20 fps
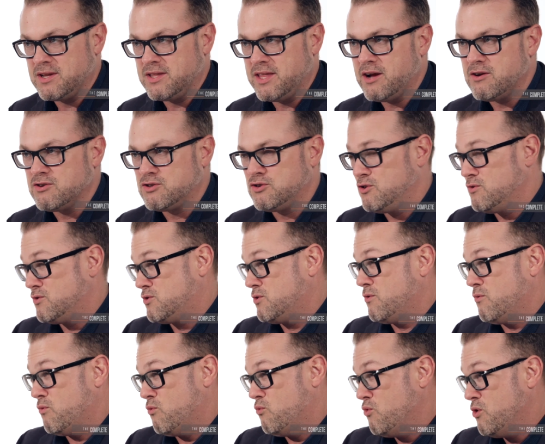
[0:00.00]
there, so you sort
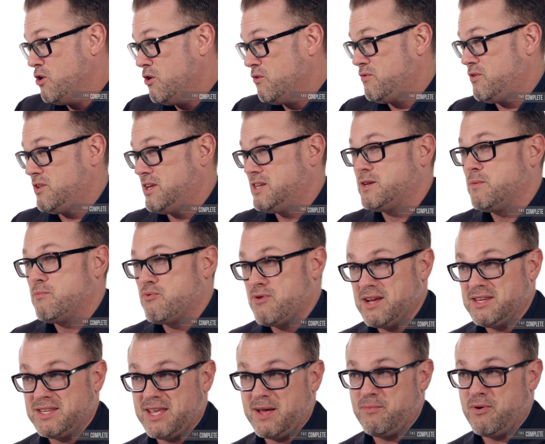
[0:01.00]
of willfully
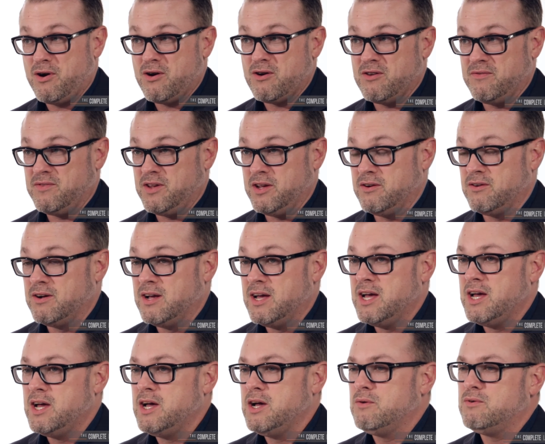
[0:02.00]
suppress that part of you,
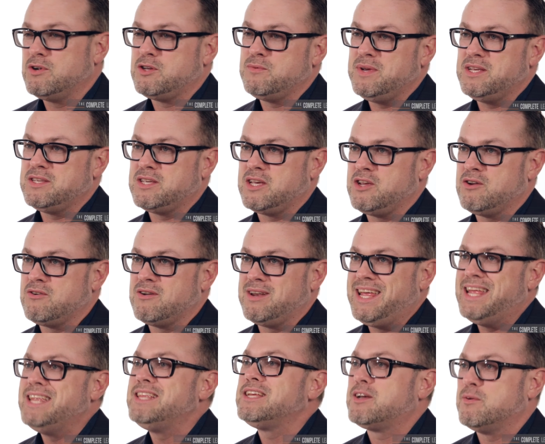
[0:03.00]
which means that you're an
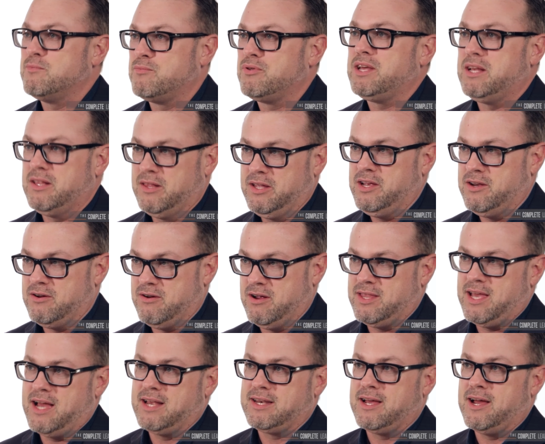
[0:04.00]
incomplete leader at
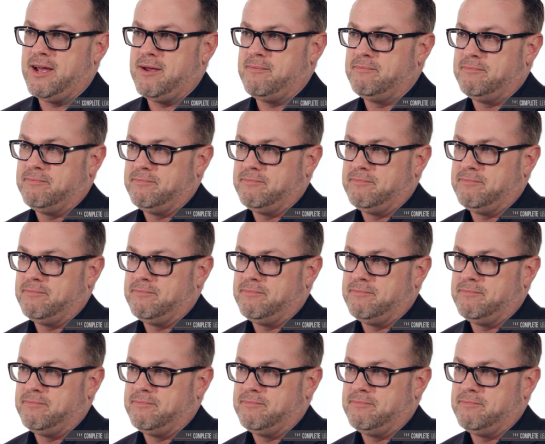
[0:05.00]
that time.